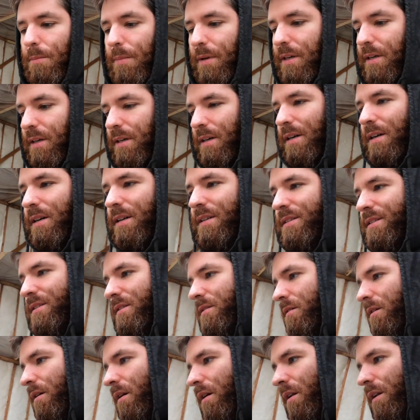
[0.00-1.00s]
because
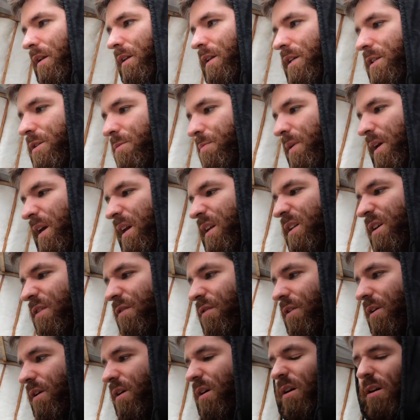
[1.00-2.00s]
all this being
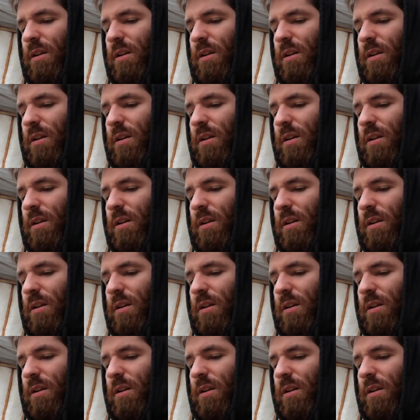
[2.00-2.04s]
different